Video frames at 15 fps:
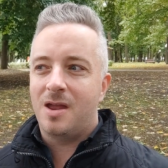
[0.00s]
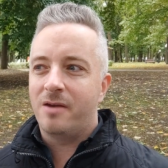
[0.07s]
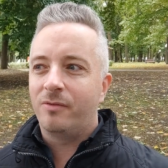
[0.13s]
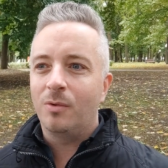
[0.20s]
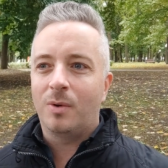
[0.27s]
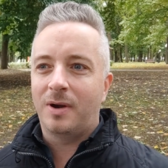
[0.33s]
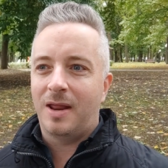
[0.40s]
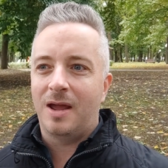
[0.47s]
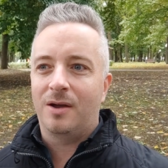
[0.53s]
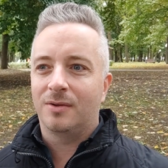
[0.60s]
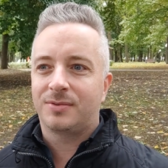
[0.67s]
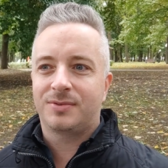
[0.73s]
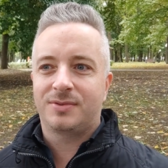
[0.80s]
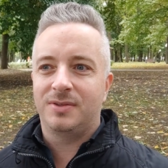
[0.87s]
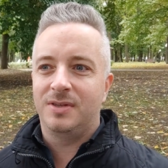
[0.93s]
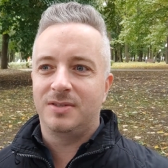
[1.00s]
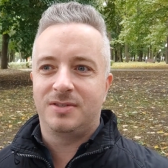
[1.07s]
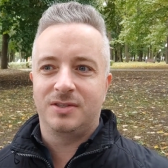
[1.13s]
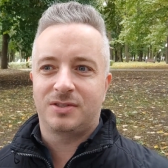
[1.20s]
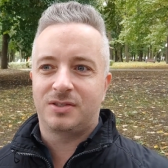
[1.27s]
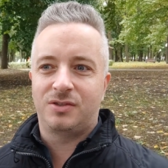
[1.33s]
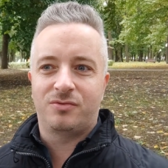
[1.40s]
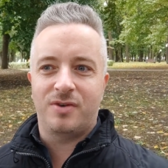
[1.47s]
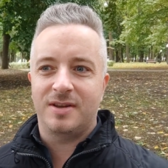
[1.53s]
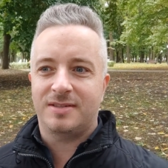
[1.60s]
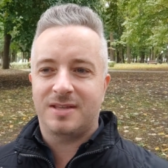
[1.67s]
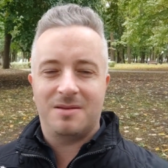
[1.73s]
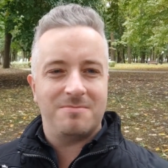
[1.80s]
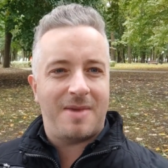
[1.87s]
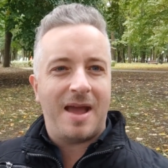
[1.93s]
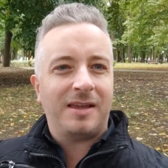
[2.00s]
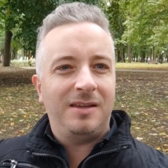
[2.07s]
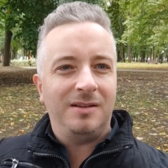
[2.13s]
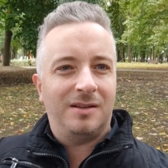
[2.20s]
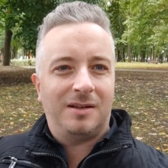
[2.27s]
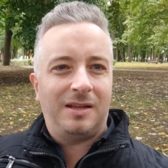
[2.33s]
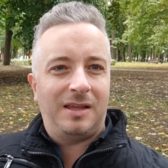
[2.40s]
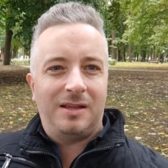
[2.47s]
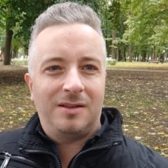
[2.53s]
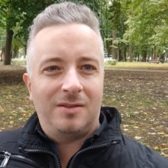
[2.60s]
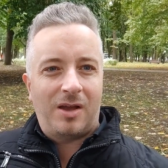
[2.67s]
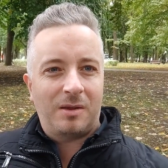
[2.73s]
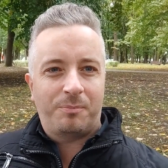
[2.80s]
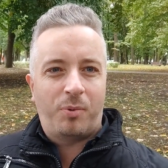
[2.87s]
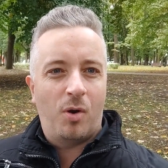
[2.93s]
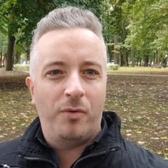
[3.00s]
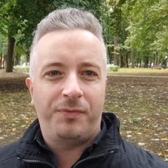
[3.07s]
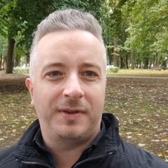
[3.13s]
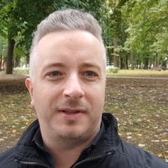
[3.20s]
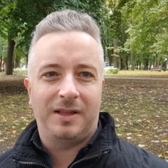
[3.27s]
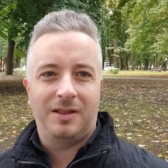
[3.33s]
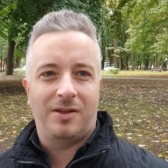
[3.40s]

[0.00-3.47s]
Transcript: everyone else is just dressed immaculately, like perfectly.